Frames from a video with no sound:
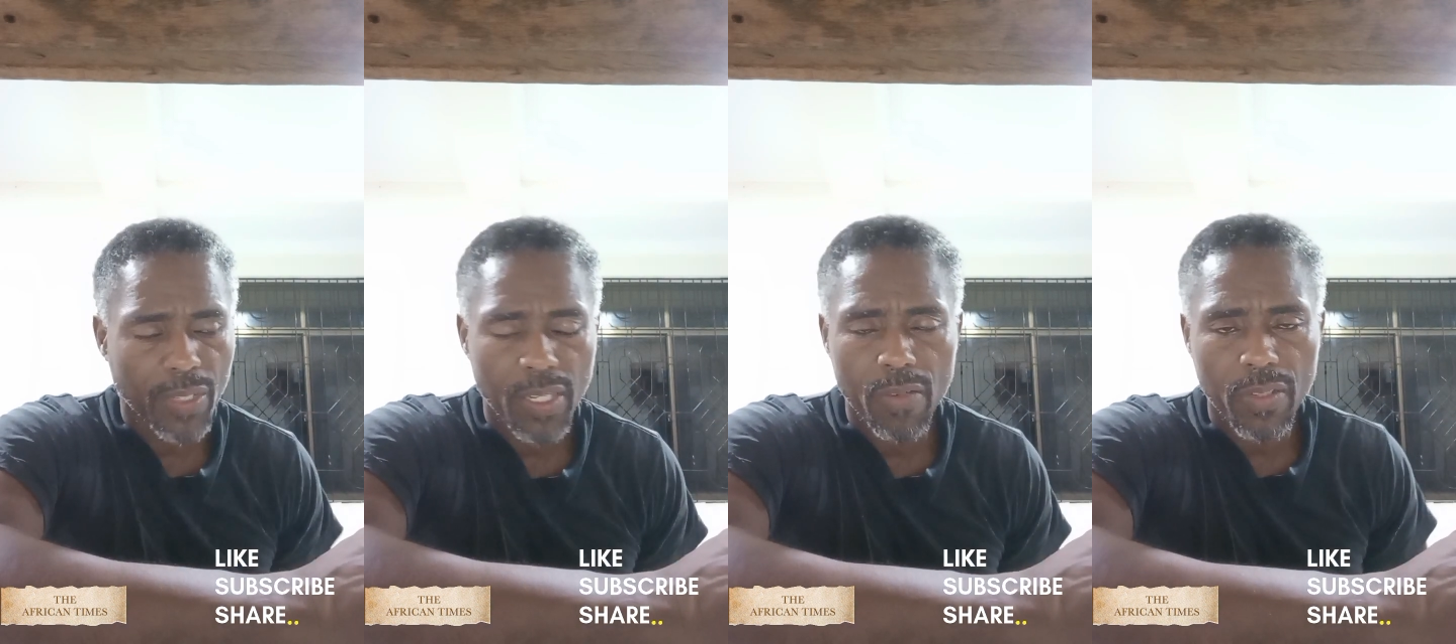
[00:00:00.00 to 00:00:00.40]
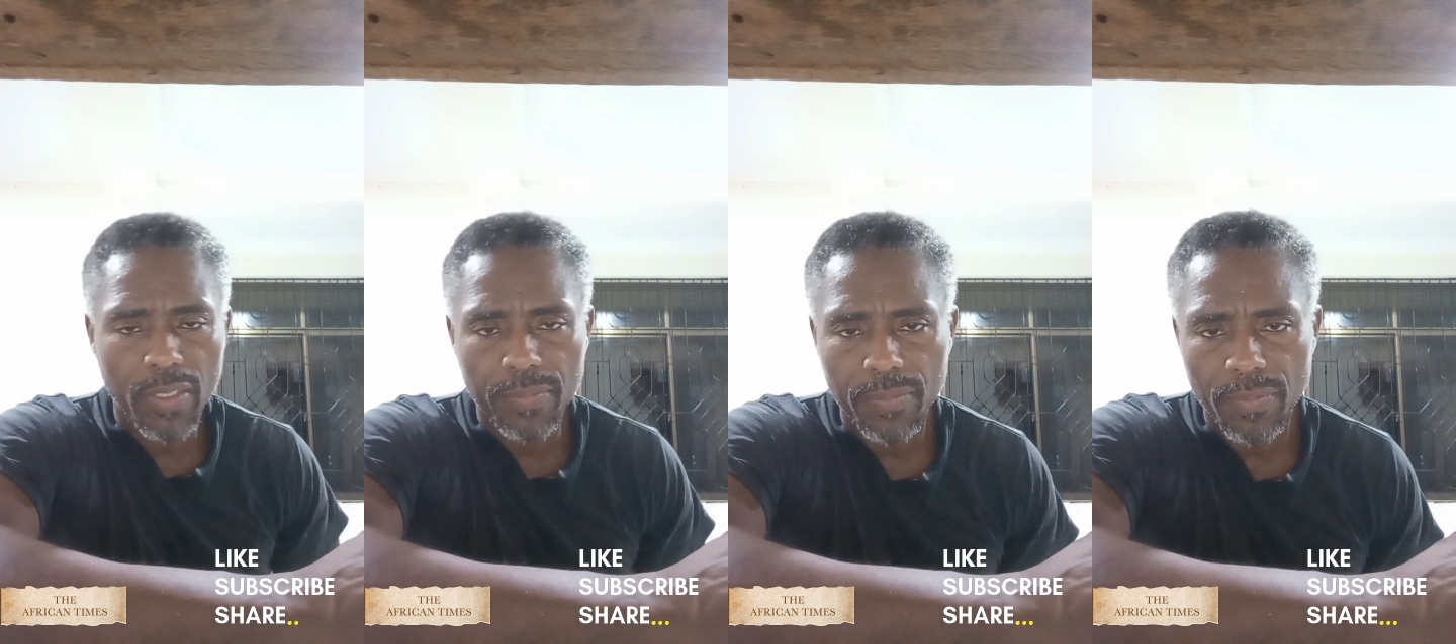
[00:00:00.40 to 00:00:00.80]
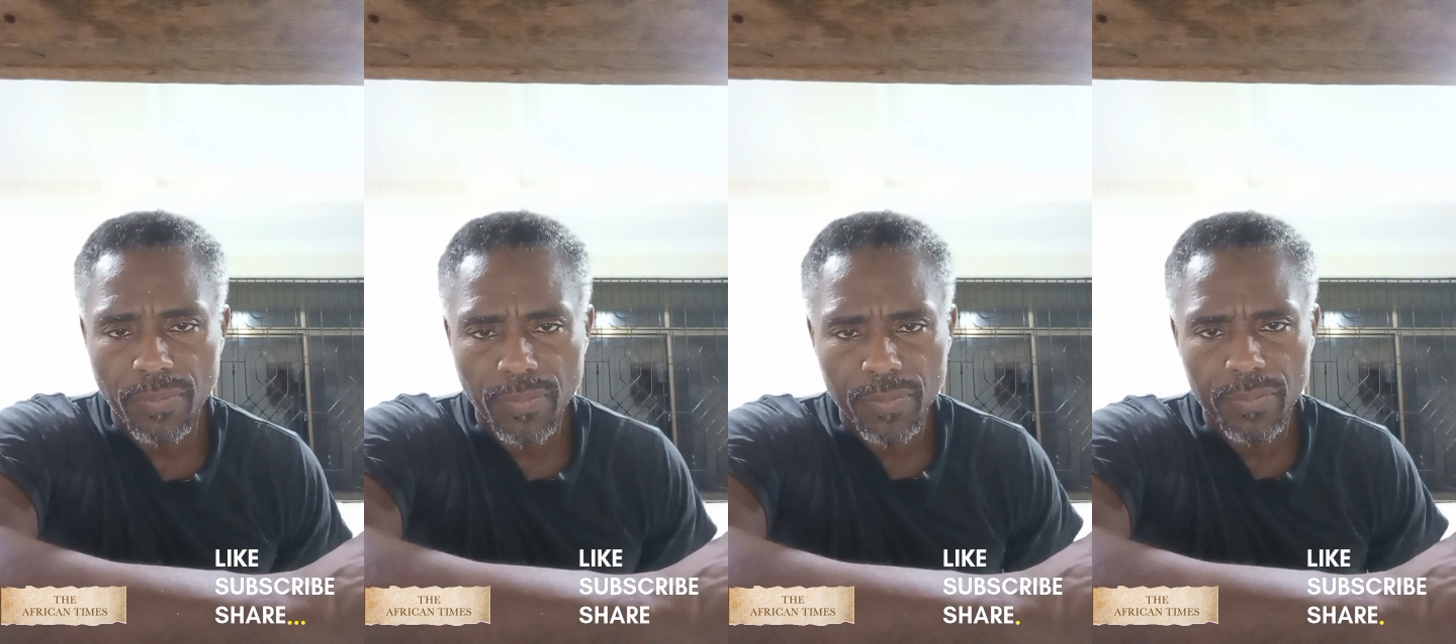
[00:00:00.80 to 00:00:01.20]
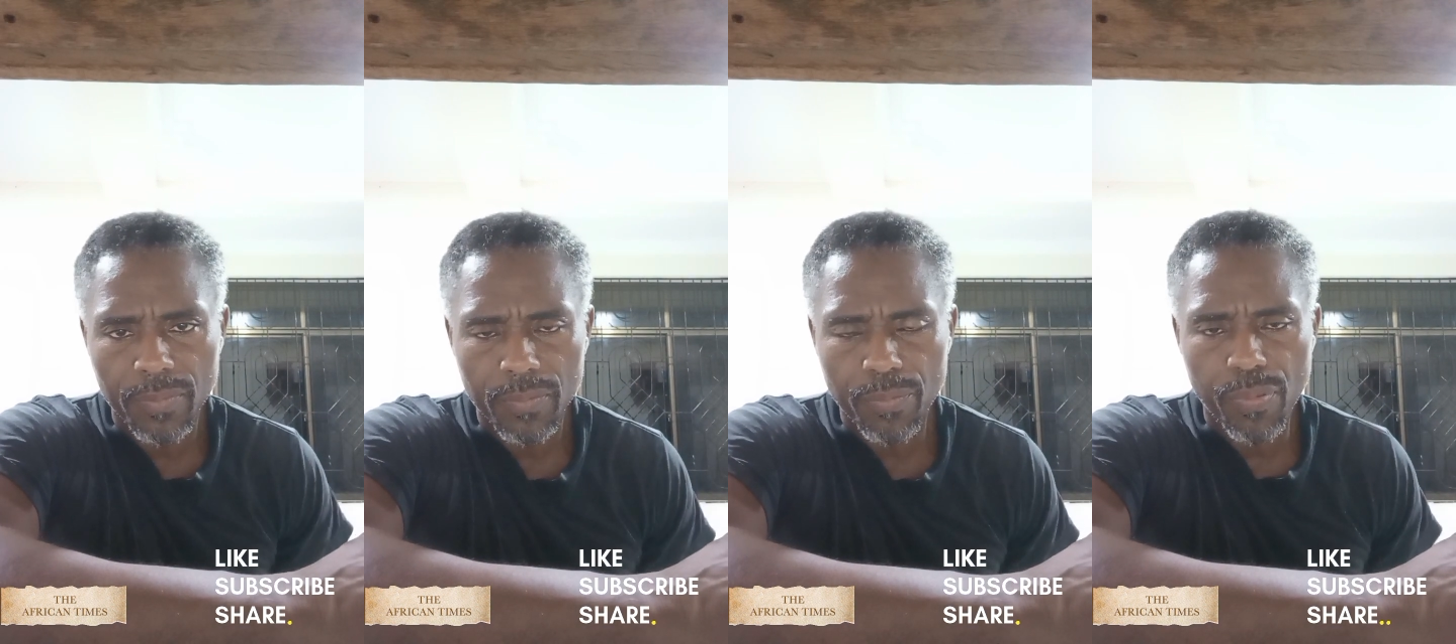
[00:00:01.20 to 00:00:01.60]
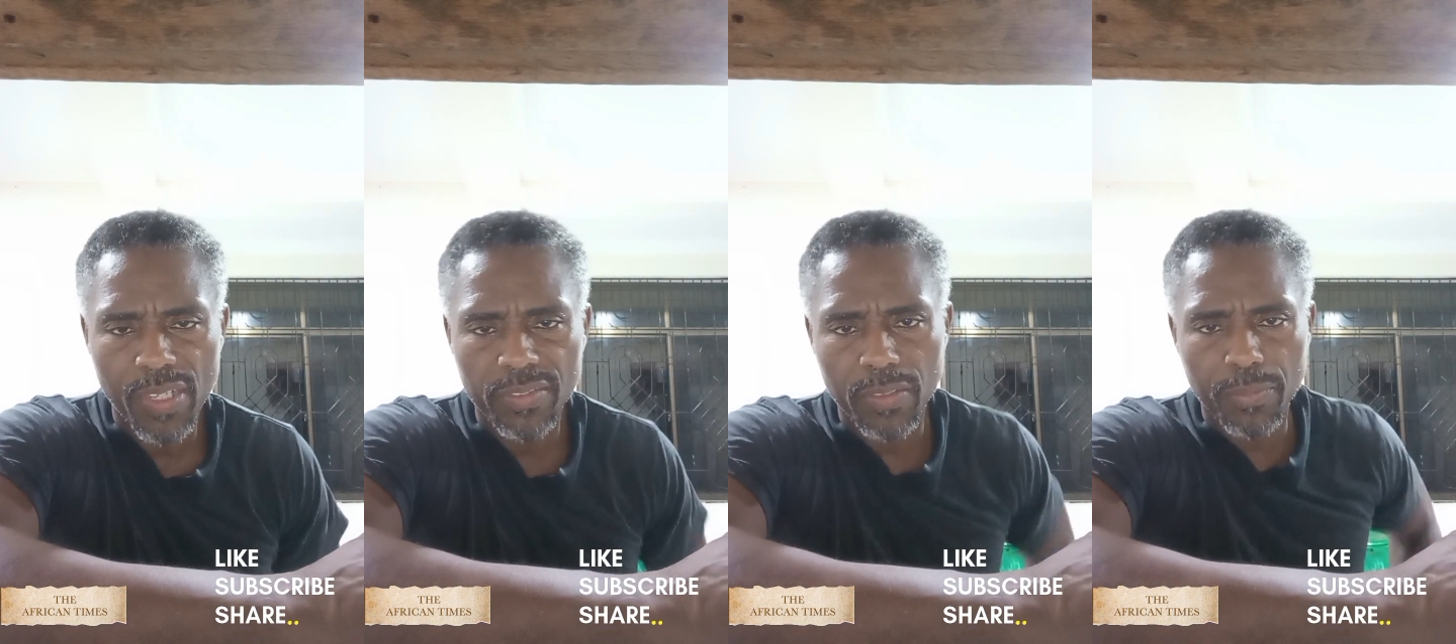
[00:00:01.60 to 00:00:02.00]
hearing
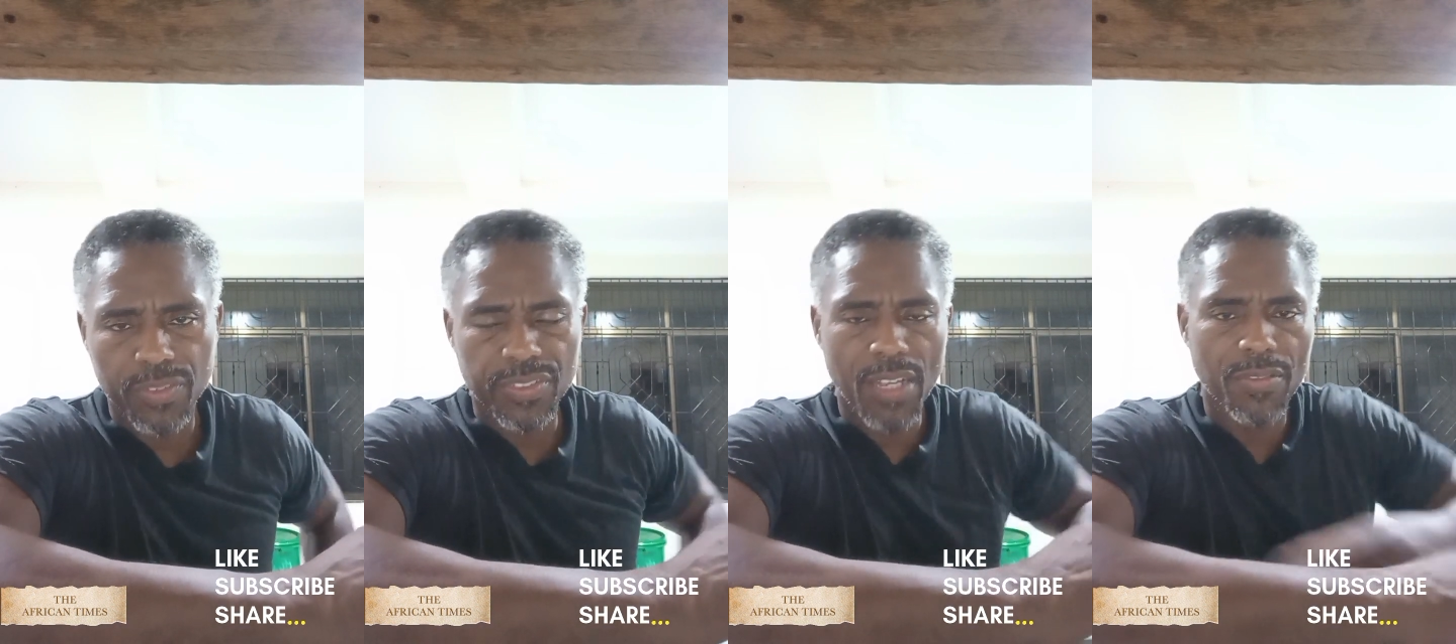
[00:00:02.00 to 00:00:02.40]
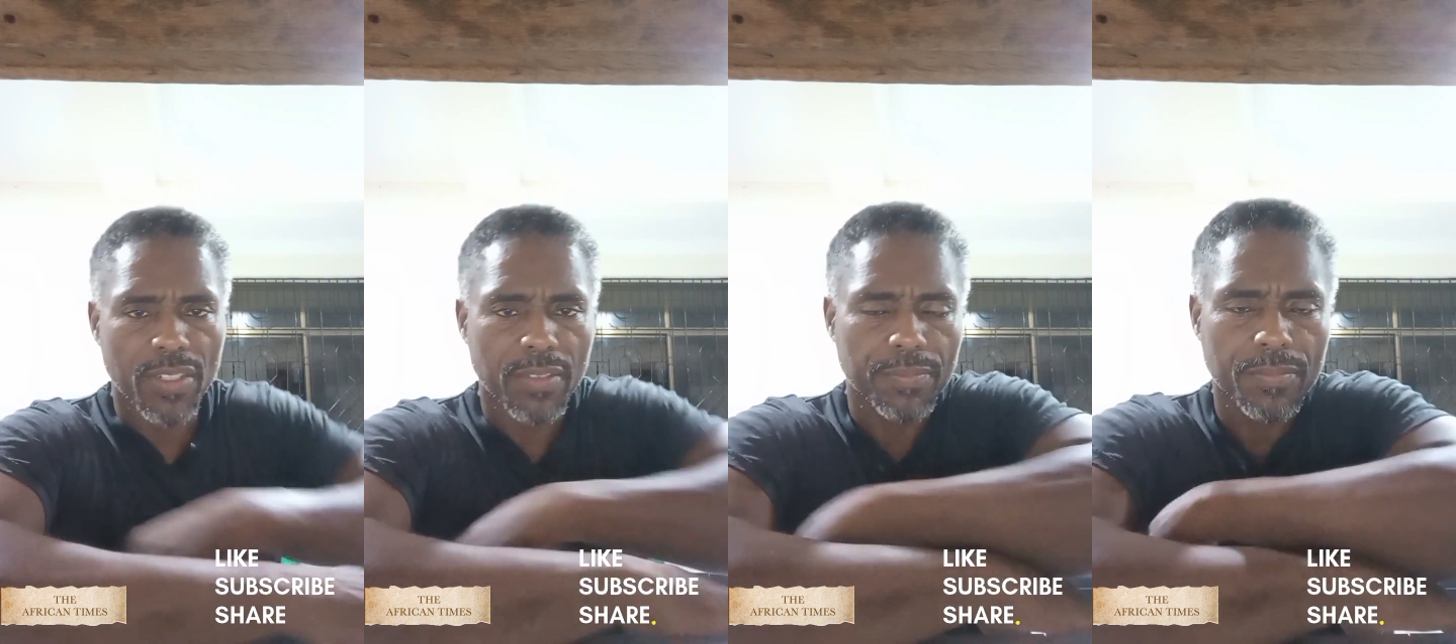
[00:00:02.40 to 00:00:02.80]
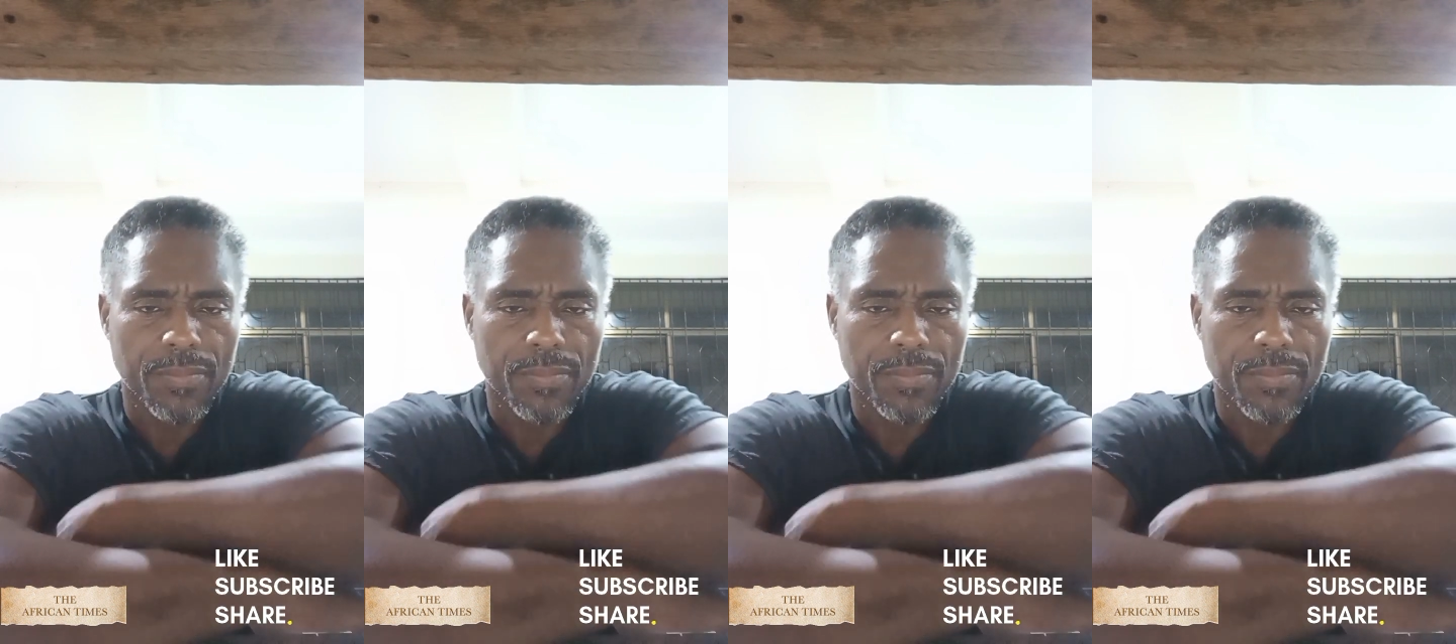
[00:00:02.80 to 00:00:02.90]
President Museveni,